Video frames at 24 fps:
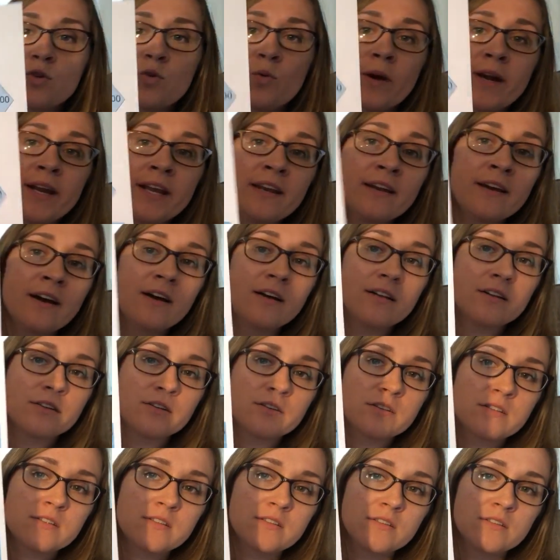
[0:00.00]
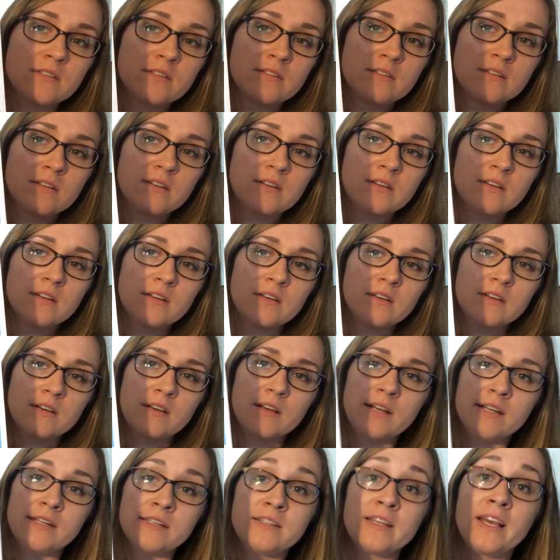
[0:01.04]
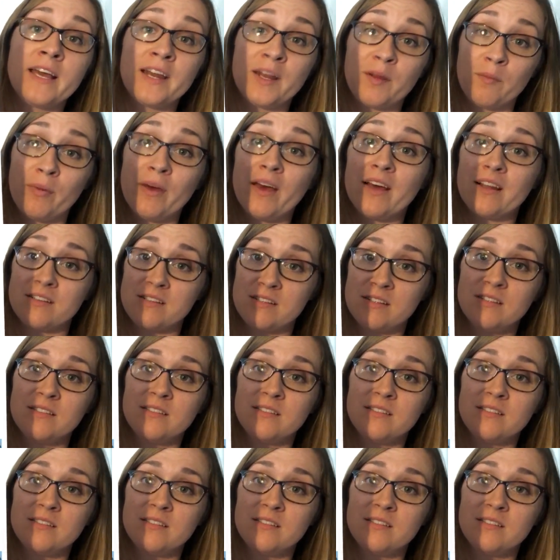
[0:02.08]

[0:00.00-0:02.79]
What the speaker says: $20 is getting pet.